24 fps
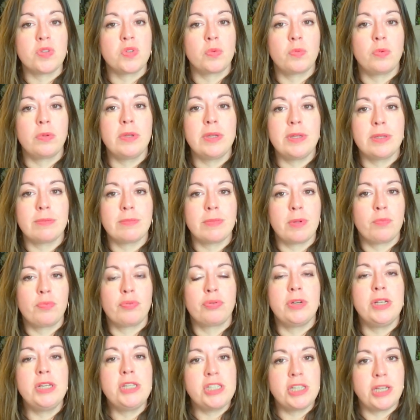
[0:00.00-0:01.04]
So really
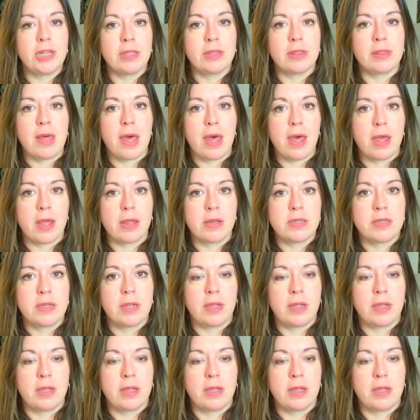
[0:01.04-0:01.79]
appreciate that.